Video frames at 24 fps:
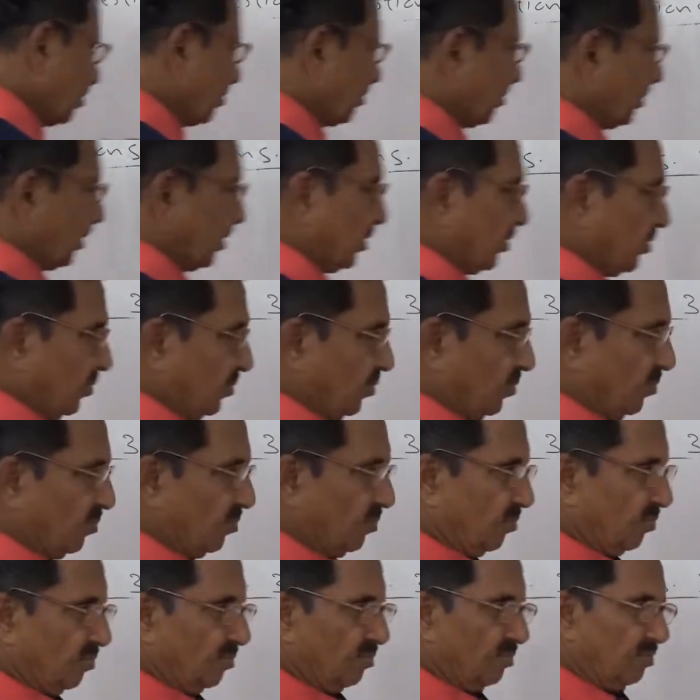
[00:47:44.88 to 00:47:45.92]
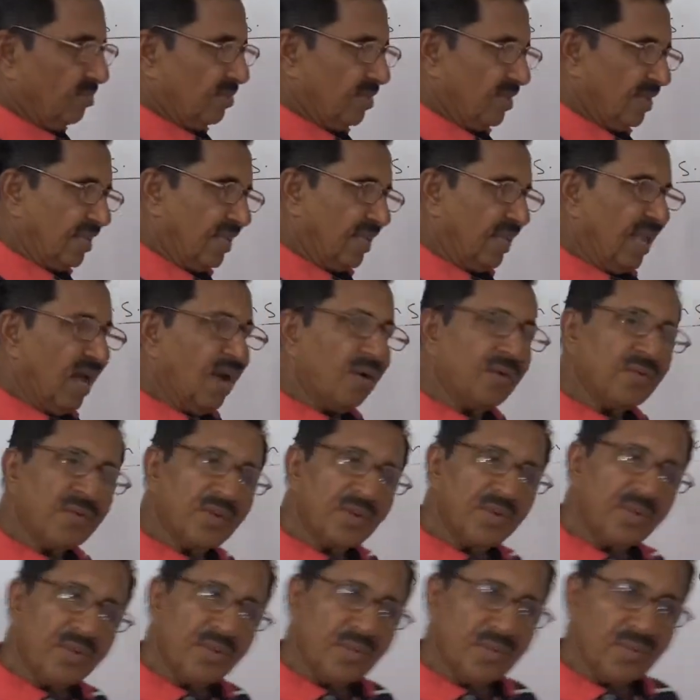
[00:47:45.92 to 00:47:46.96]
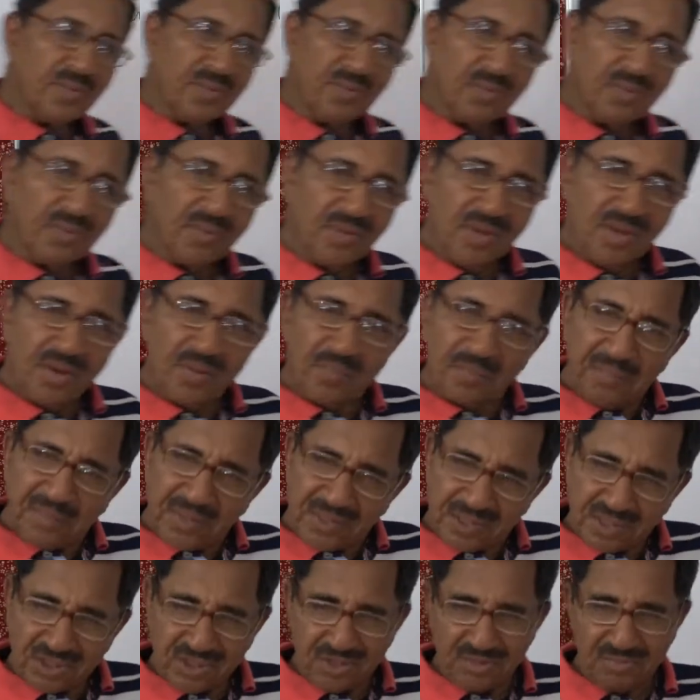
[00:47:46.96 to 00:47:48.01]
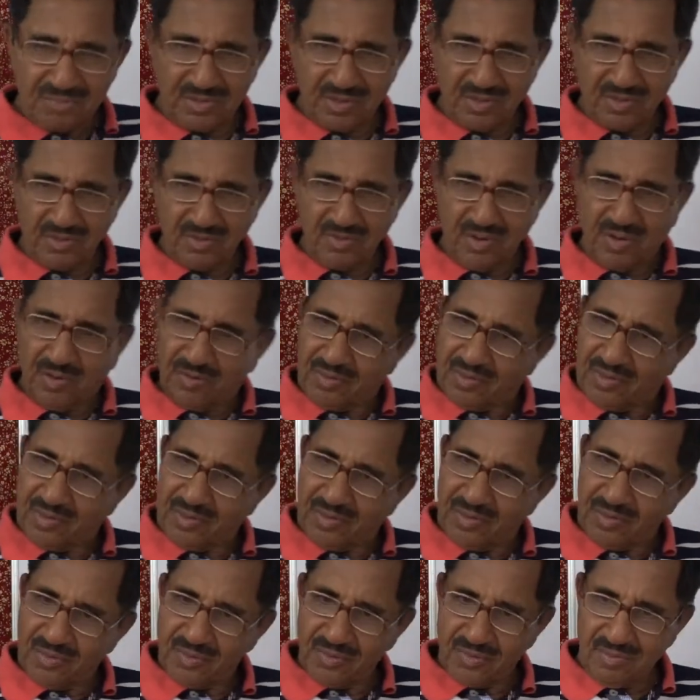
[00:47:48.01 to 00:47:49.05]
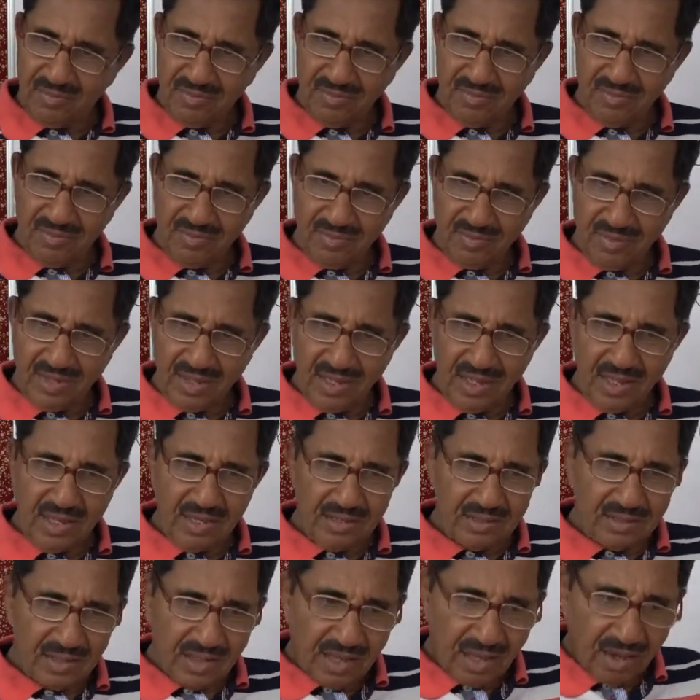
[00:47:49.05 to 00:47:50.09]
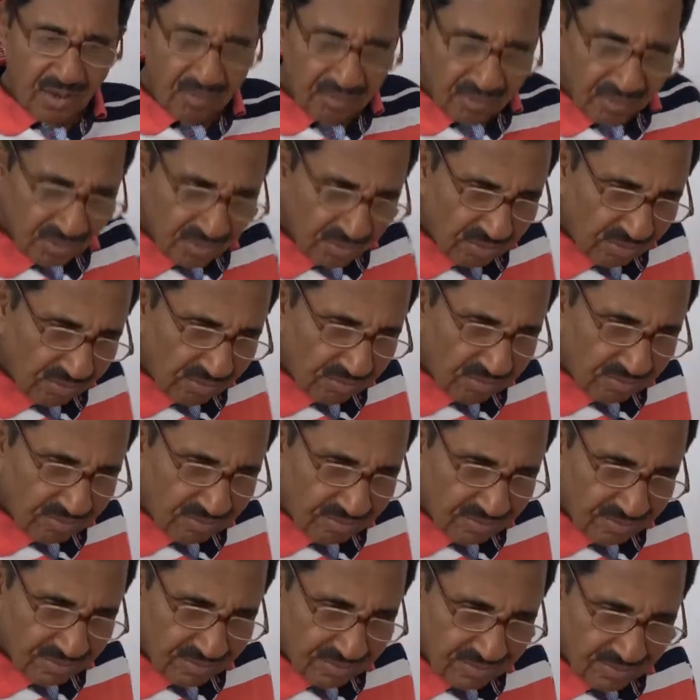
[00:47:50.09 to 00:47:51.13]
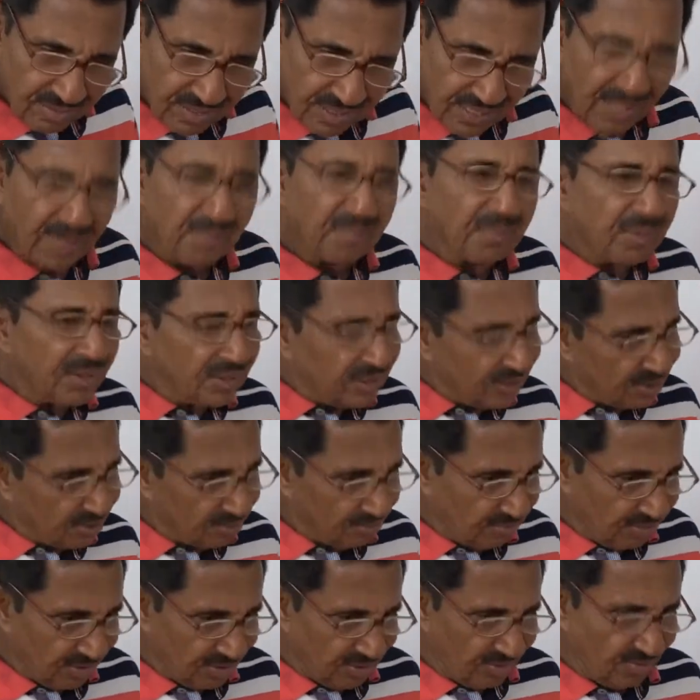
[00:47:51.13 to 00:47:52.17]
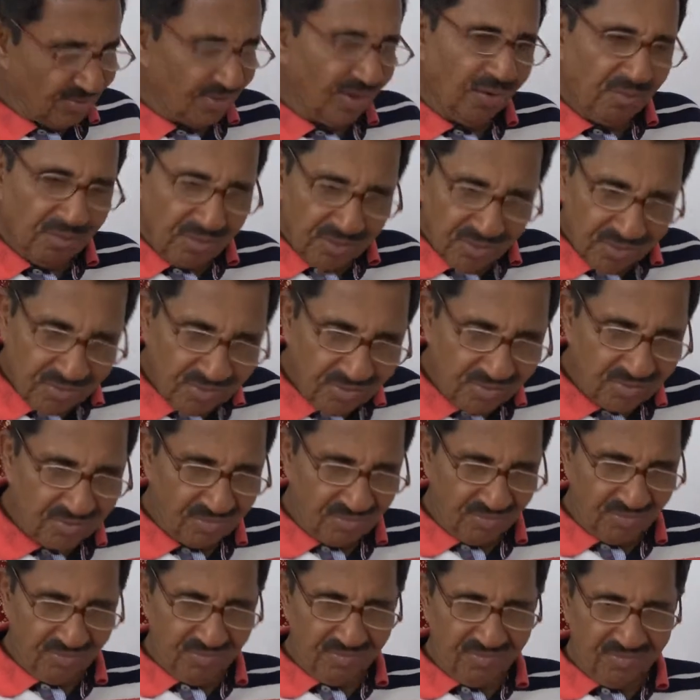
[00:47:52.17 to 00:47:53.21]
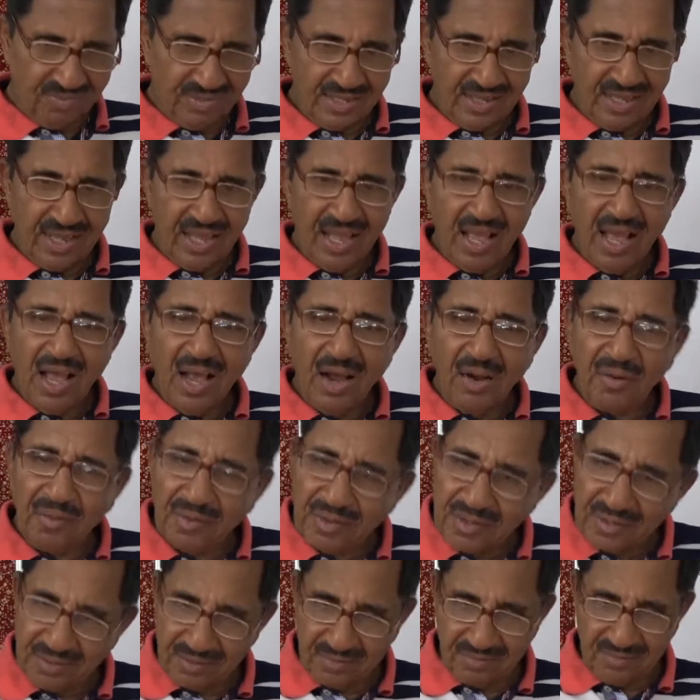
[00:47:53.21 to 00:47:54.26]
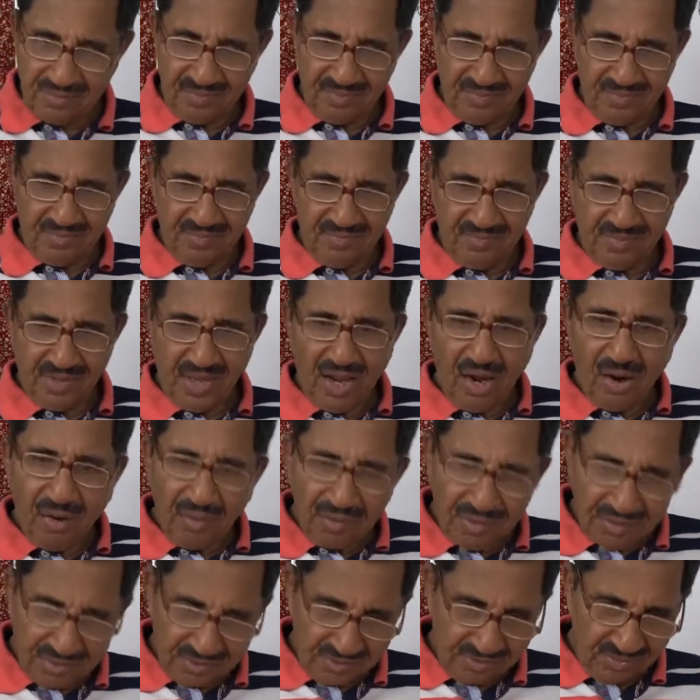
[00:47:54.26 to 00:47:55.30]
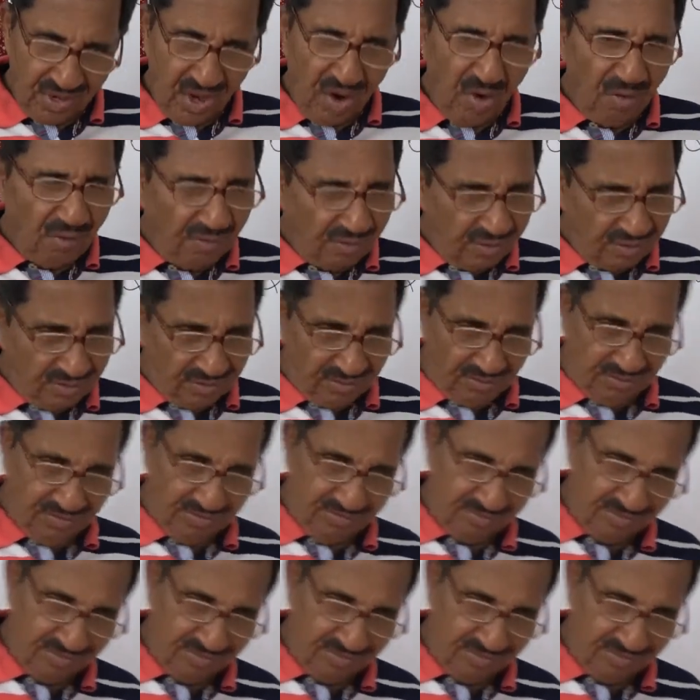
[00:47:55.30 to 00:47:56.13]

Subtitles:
to meet you. How do you do? Pleased to meet you. How do you do? How do you do? Pleased to meet you. How do you do? How are you? How are you? How are you?